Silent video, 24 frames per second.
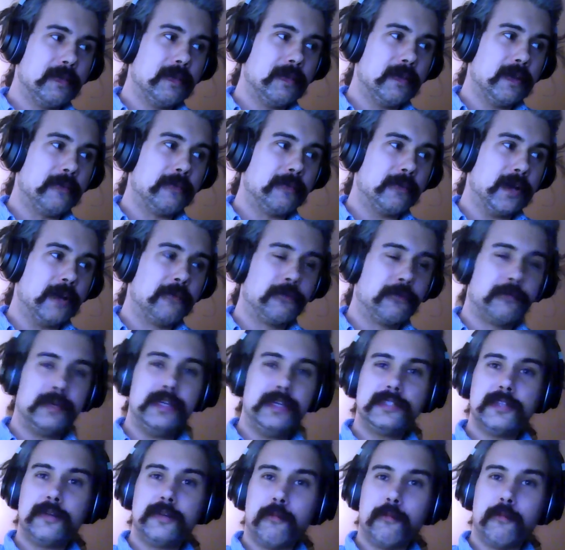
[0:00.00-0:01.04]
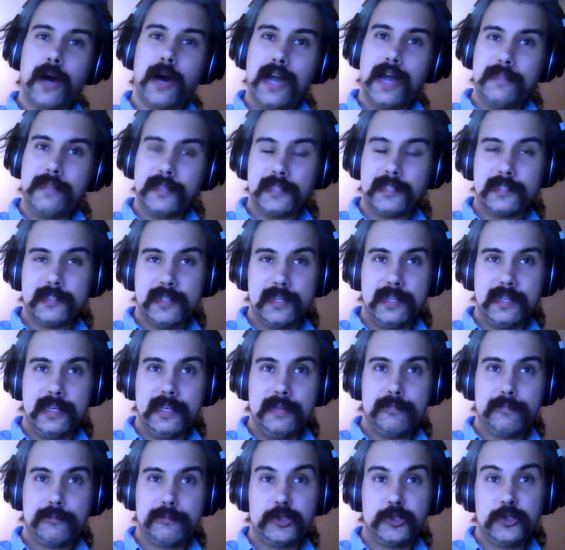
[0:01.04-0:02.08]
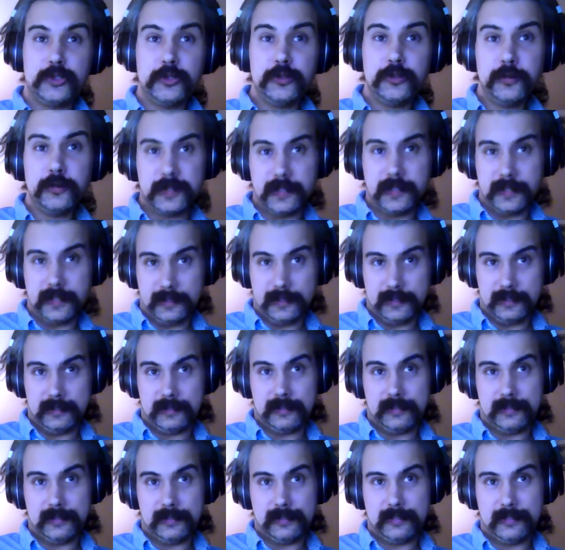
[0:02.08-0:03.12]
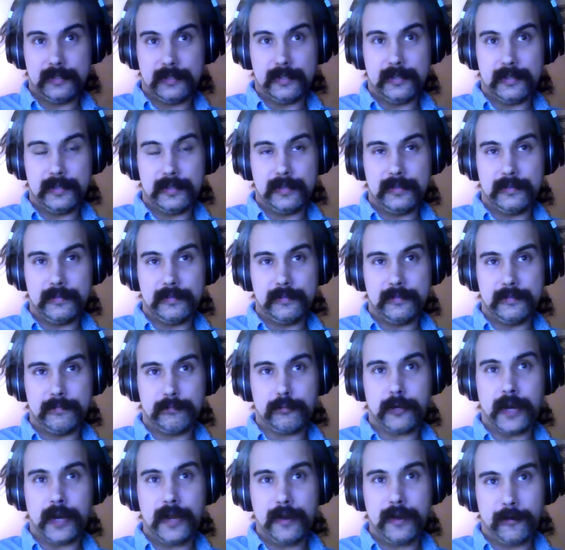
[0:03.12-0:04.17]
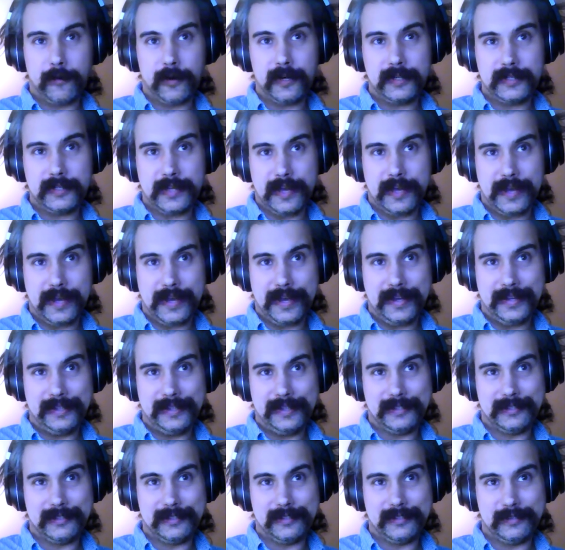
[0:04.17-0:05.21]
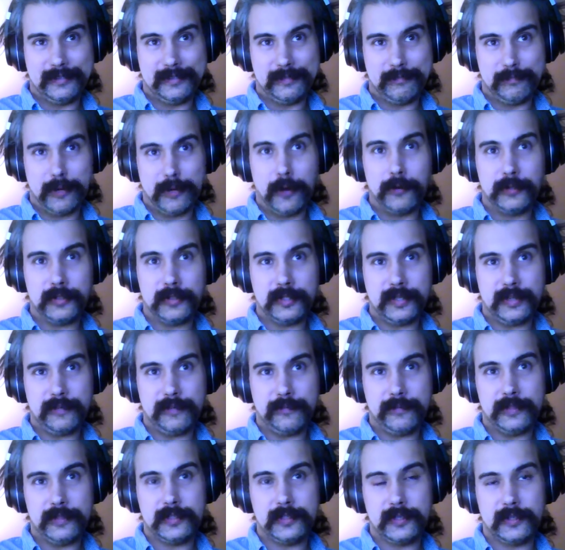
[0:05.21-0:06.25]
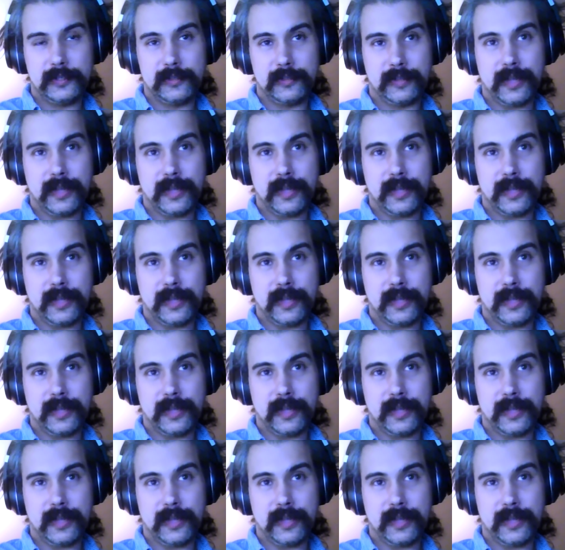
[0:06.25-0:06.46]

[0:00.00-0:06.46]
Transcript: a reason why the city chooses to prioritize posting physical